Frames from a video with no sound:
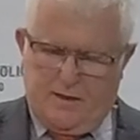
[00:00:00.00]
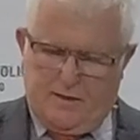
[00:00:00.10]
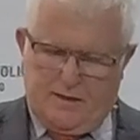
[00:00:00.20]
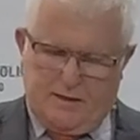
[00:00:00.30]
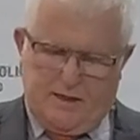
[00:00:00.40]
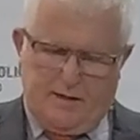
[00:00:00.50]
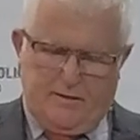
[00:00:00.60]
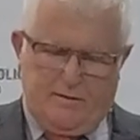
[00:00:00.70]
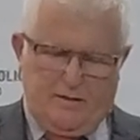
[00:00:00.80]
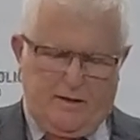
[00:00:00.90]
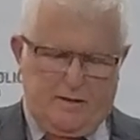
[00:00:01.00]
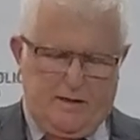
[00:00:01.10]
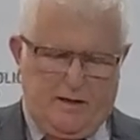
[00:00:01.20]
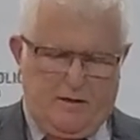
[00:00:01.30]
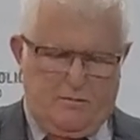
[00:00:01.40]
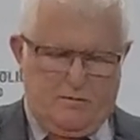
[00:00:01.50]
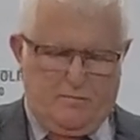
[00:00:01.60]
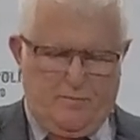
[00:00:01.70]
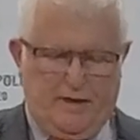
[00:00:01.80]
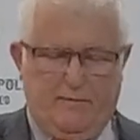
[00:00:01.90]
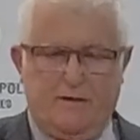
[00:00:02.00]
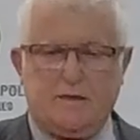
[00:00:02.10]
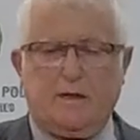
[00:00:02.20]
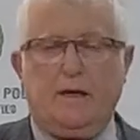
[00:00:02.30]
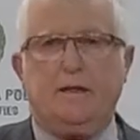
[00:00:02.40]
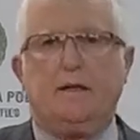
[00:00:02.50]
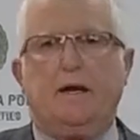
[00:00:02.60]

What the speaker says: This death is now being investigated